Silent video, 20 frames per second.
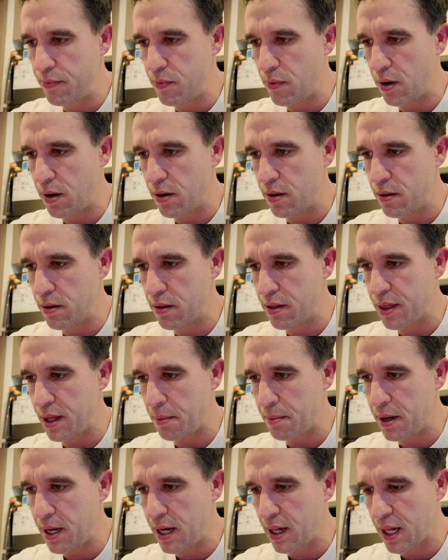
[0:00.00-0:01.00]
what
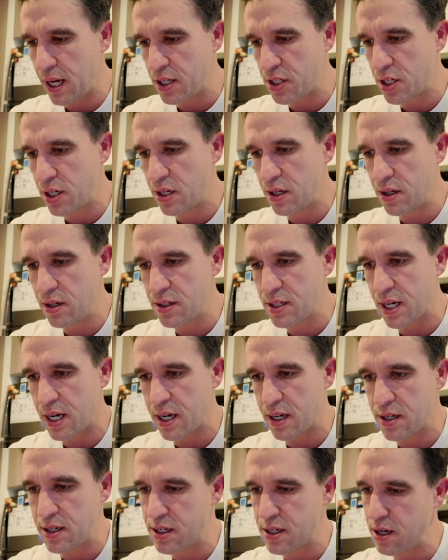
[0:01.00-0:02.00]
thumbnail I should use. I
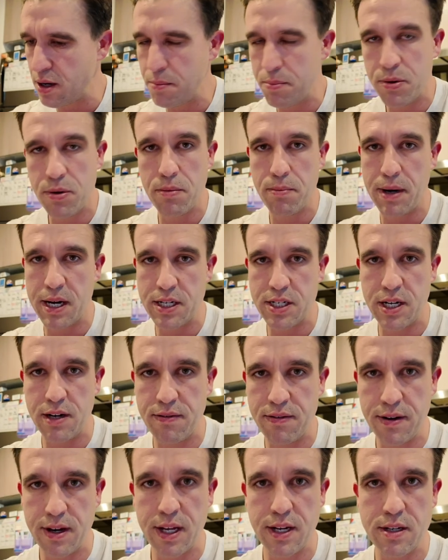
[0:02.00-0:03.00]
just don't put much
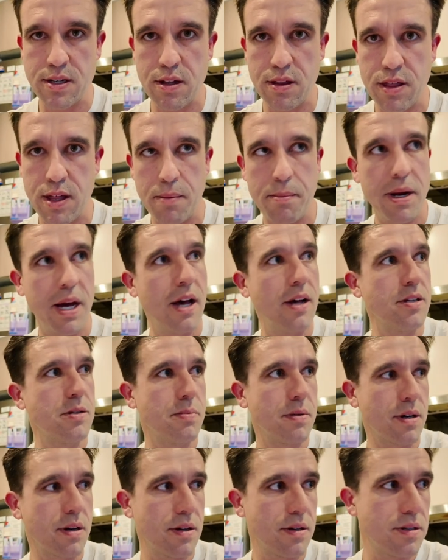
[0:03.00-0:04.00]
effort into thumbnails
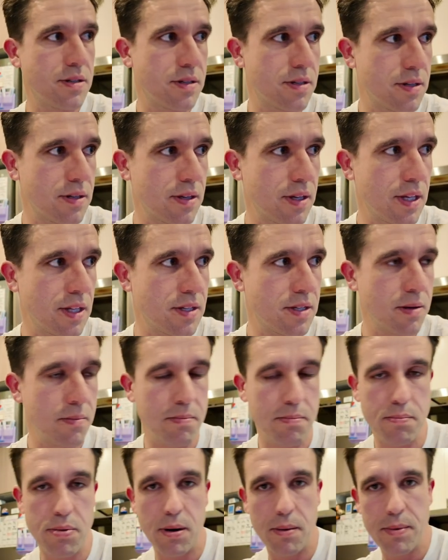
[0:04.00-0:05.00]
because it's
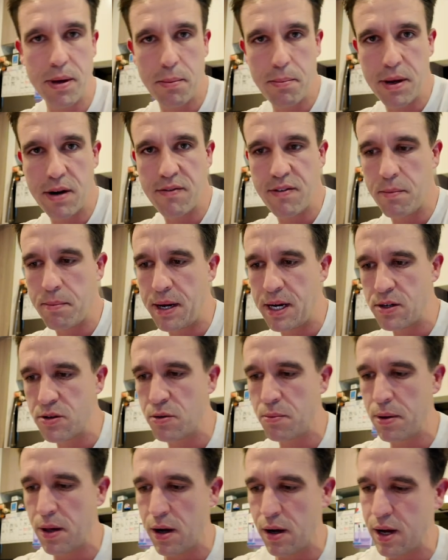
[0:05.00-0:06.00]
probably a bit of a
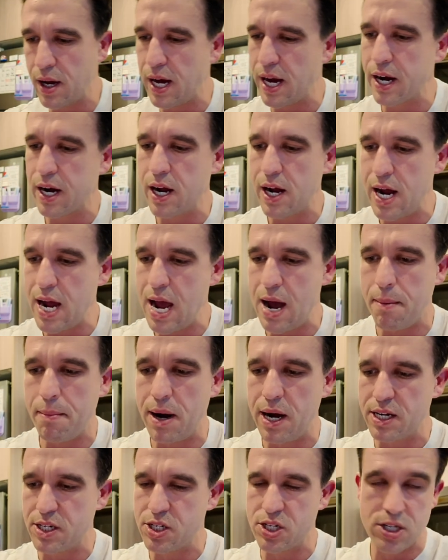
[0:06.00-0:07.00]
mental block. I don't know how
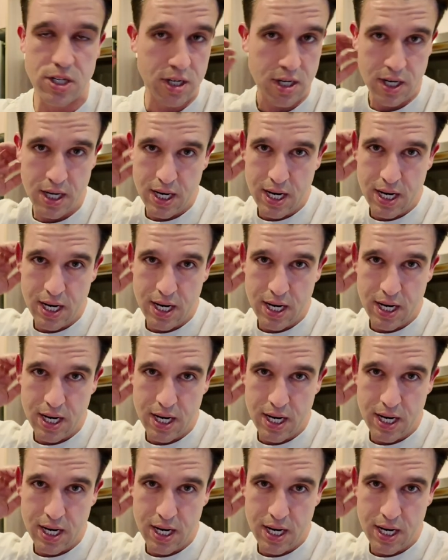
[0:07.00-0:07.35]
much